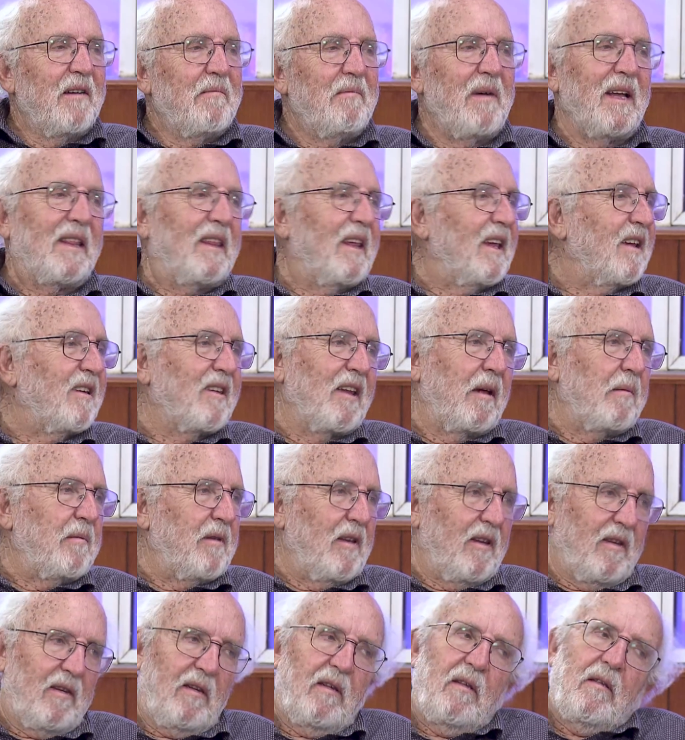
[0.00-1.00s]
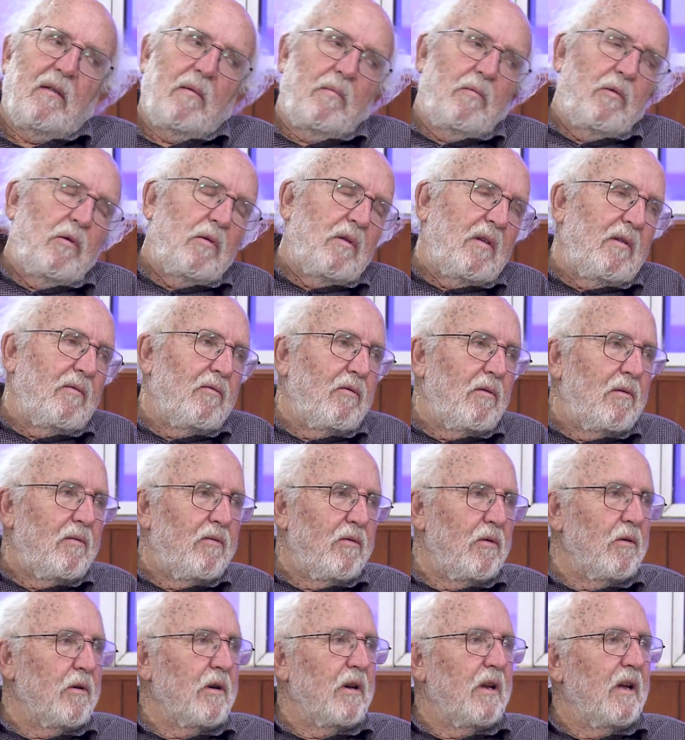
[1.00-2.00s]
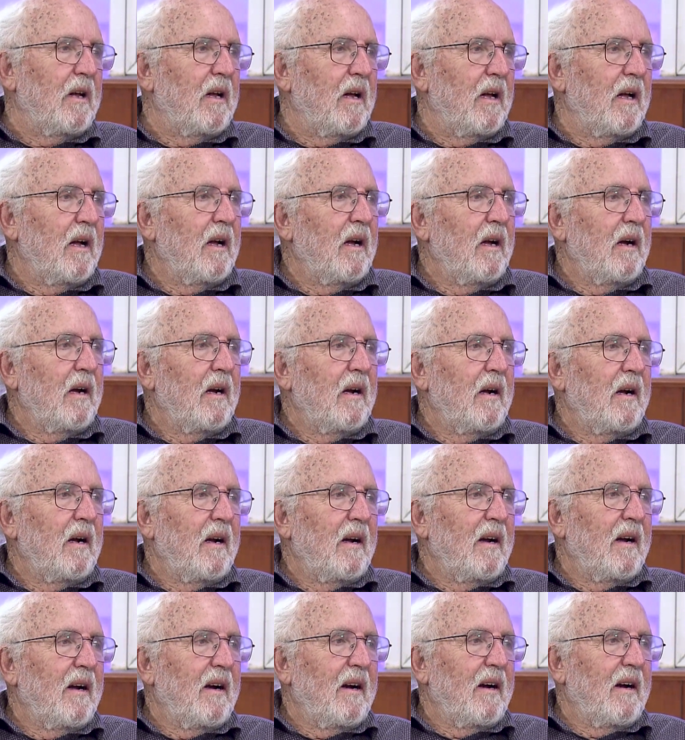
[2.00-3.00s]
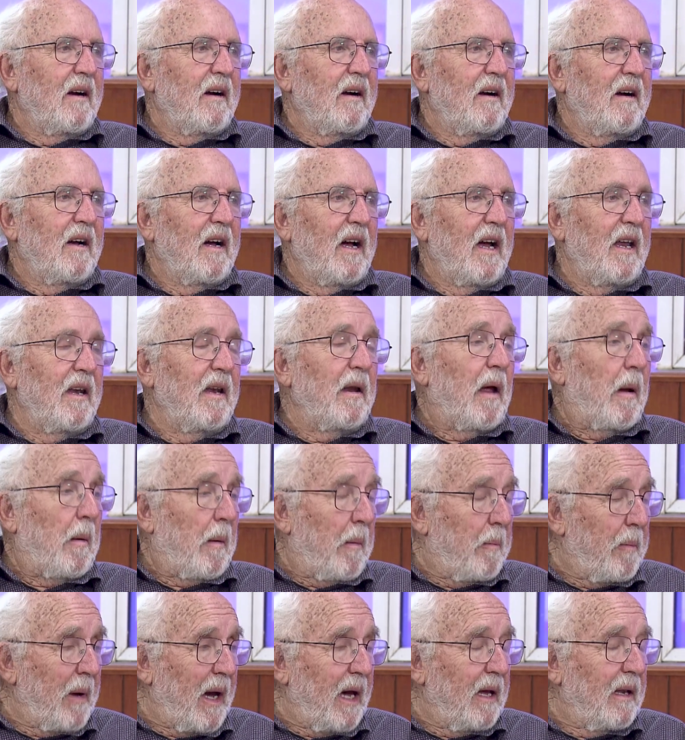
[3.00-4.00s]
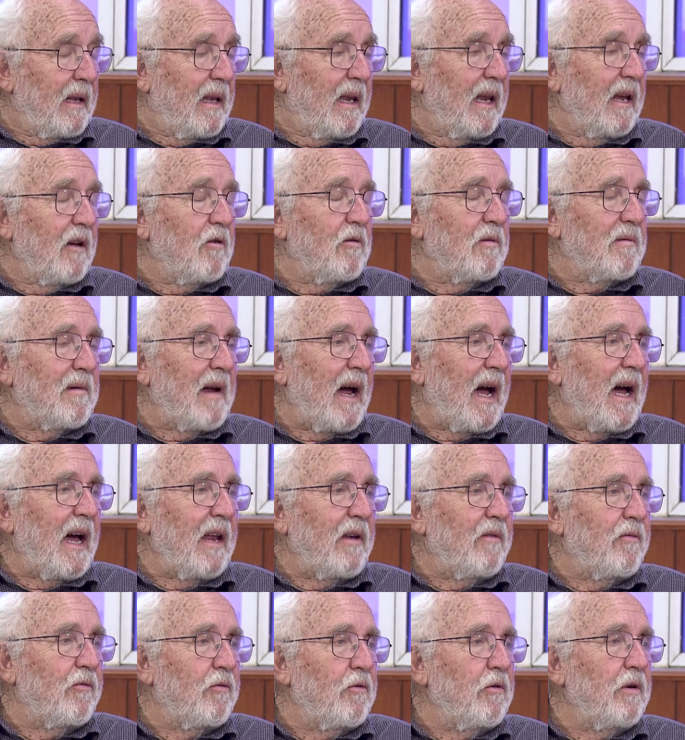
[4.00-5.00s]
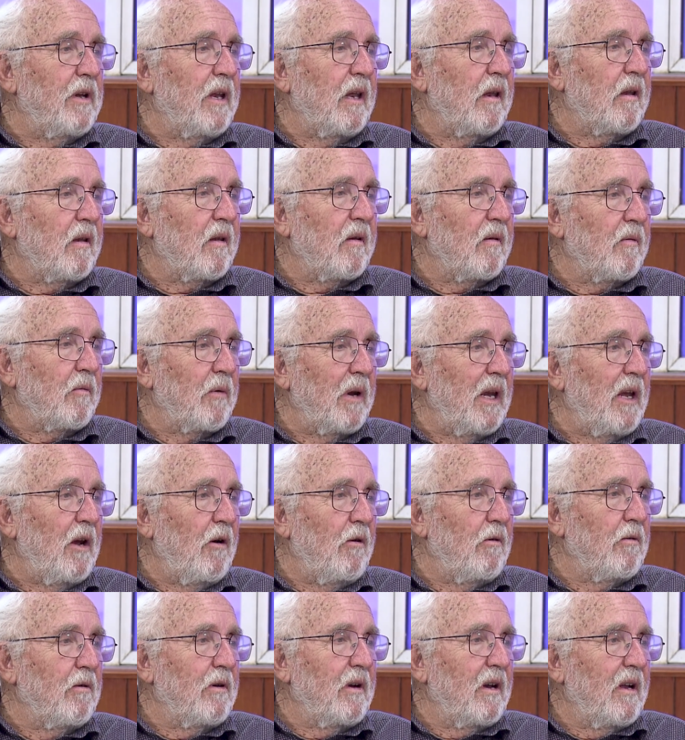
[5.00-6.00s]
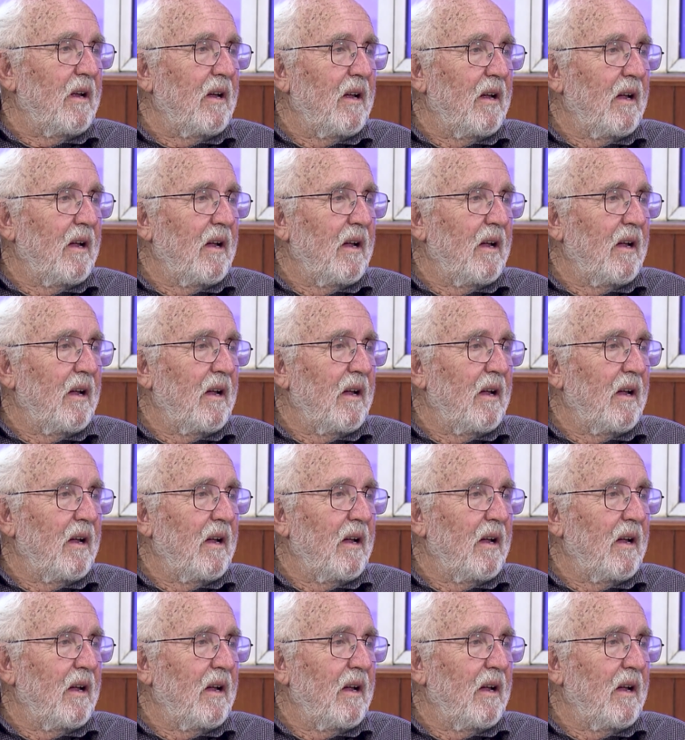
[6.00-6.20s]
but except this is a beautiful food. And apparently Gujarat food is renowned.